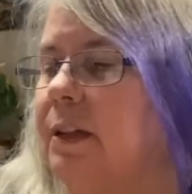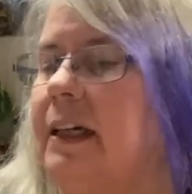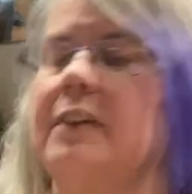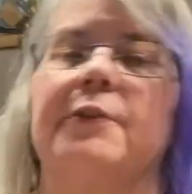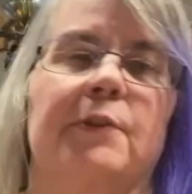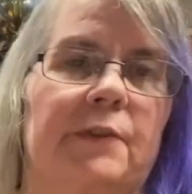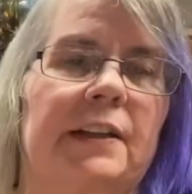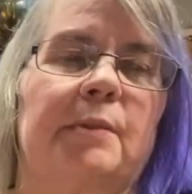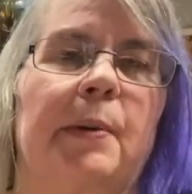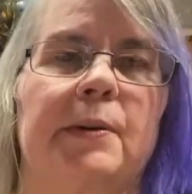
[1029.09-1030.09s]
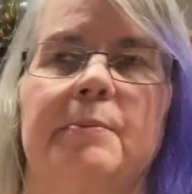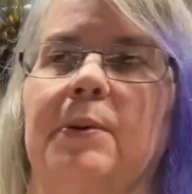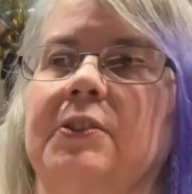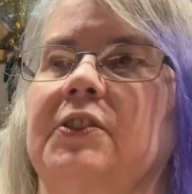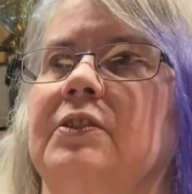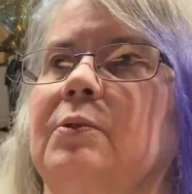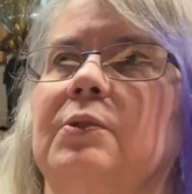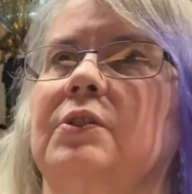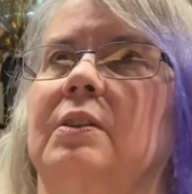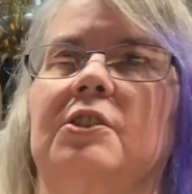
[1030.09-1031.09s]
And if you've read the Pern books,
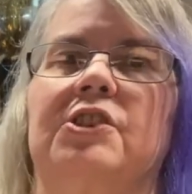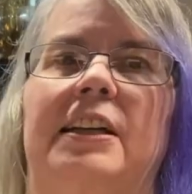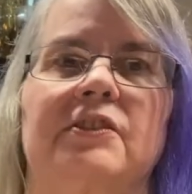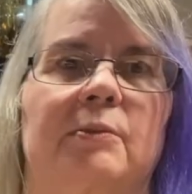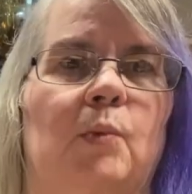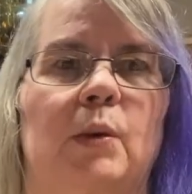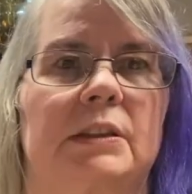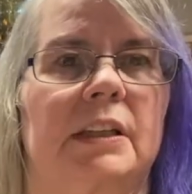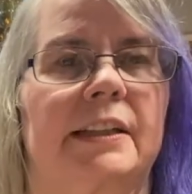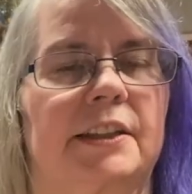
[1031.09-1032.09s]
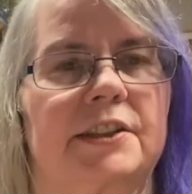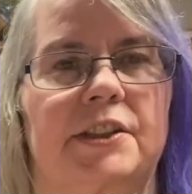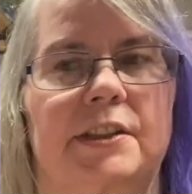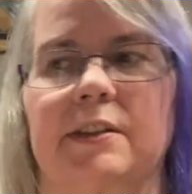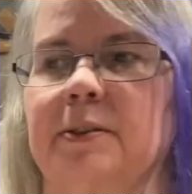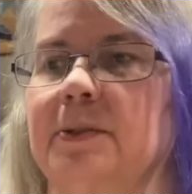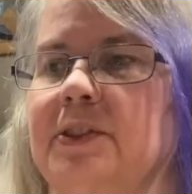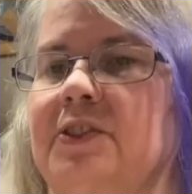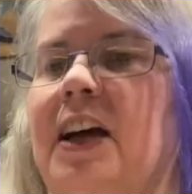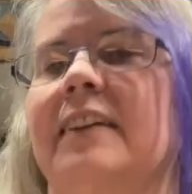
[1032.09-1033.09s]
there's Jackson, one character who
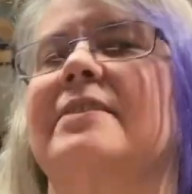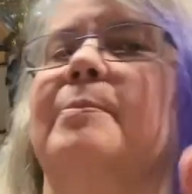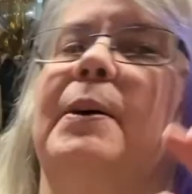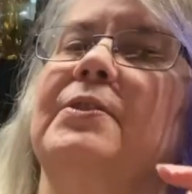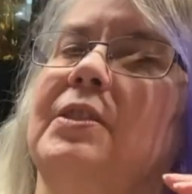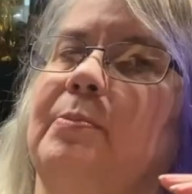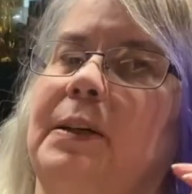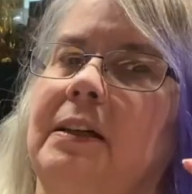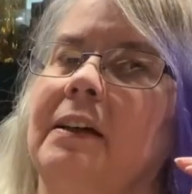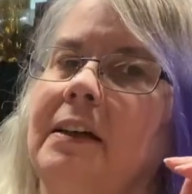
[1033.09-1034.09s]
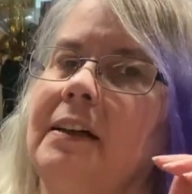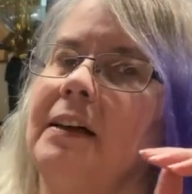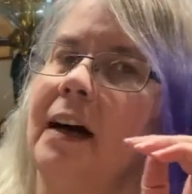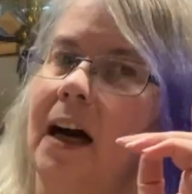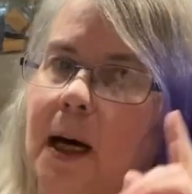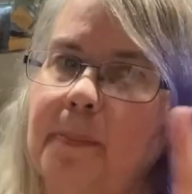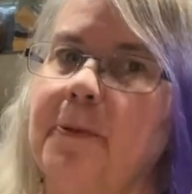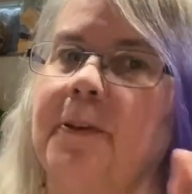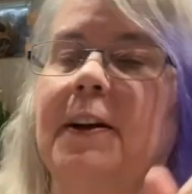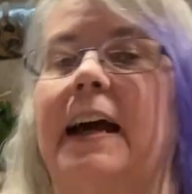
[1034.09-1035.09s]
is not supposed to be up
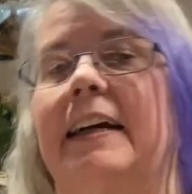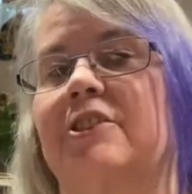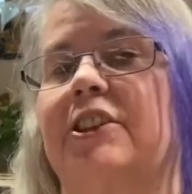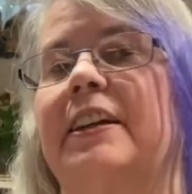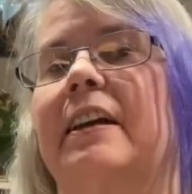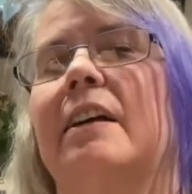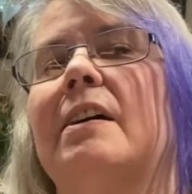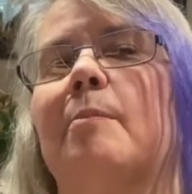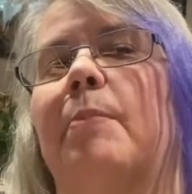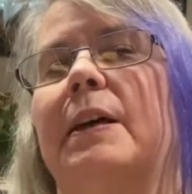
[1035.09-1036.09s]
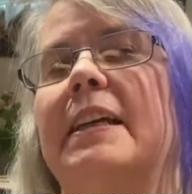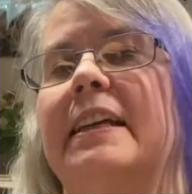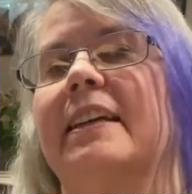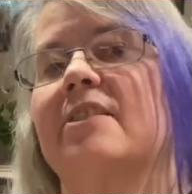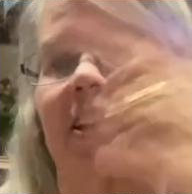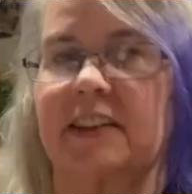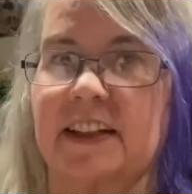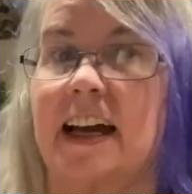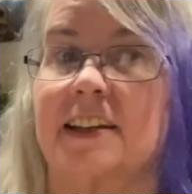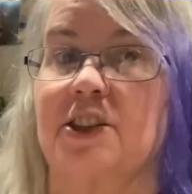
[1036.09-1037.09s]
for hatching, but he gets onto
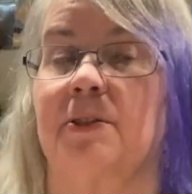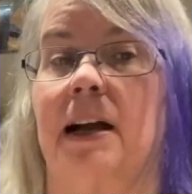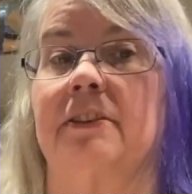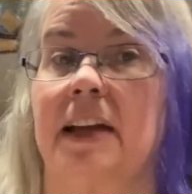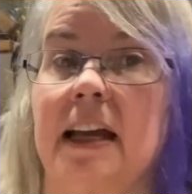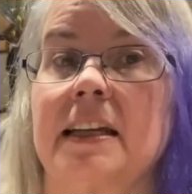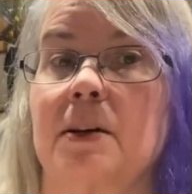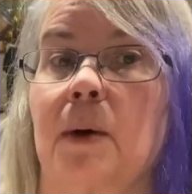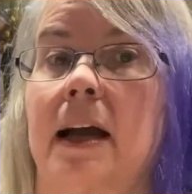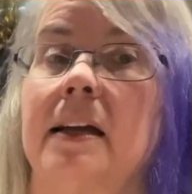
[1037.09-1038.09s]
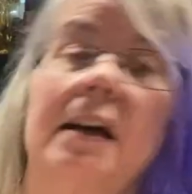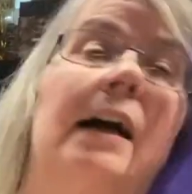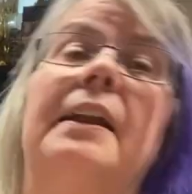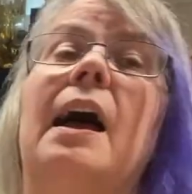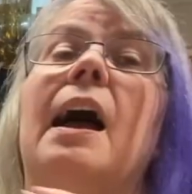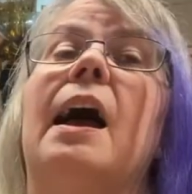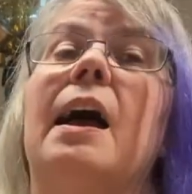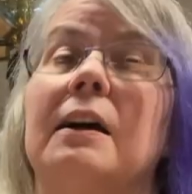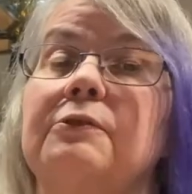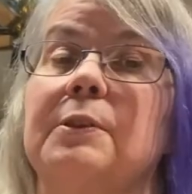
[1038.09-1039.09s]
the hatching ground anyway, and
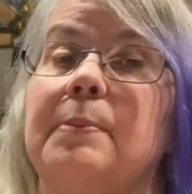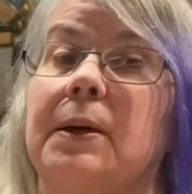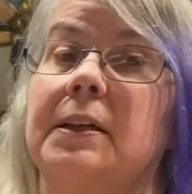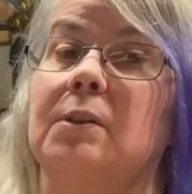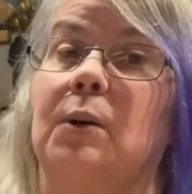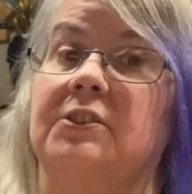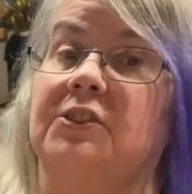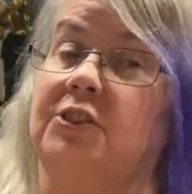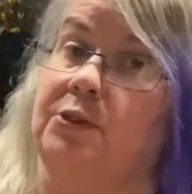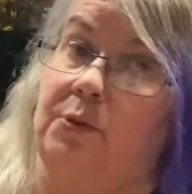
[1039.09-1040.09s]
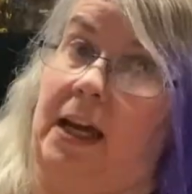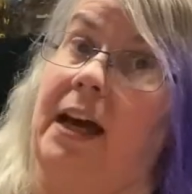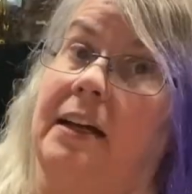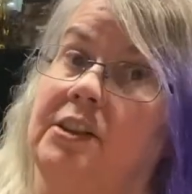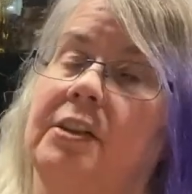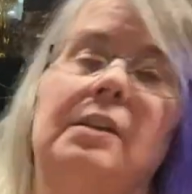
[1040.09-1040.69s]
every player wants to do that.